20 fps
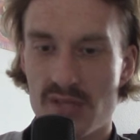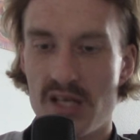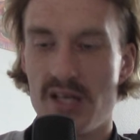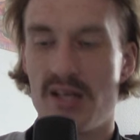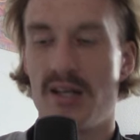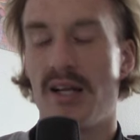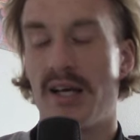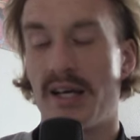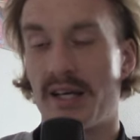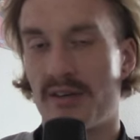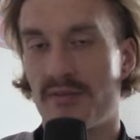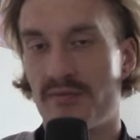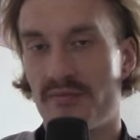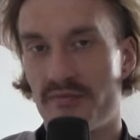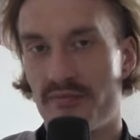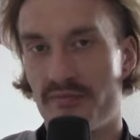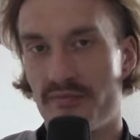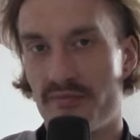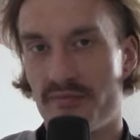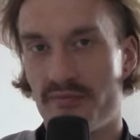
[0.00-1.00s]
Like,
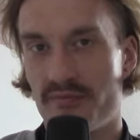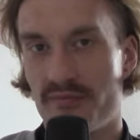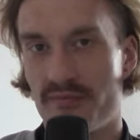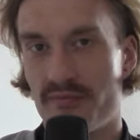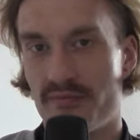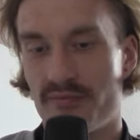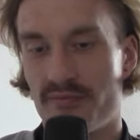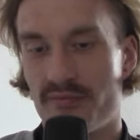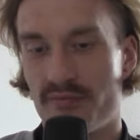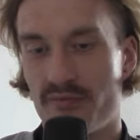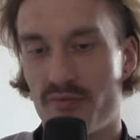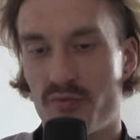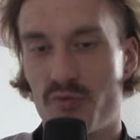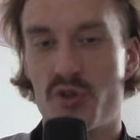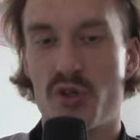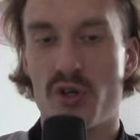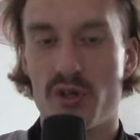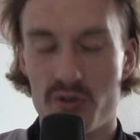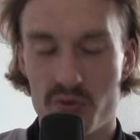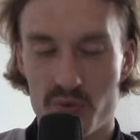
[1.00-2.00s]

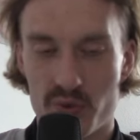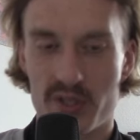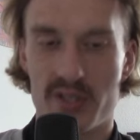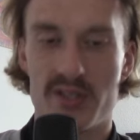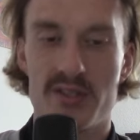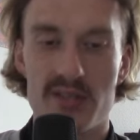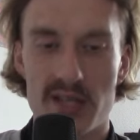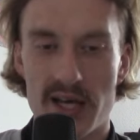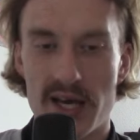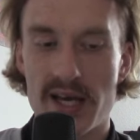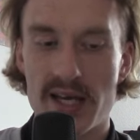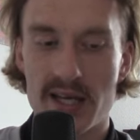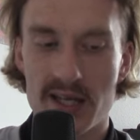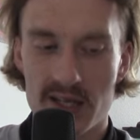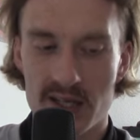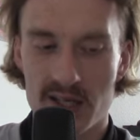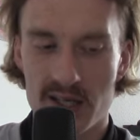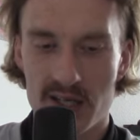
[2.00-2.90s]
don't want to take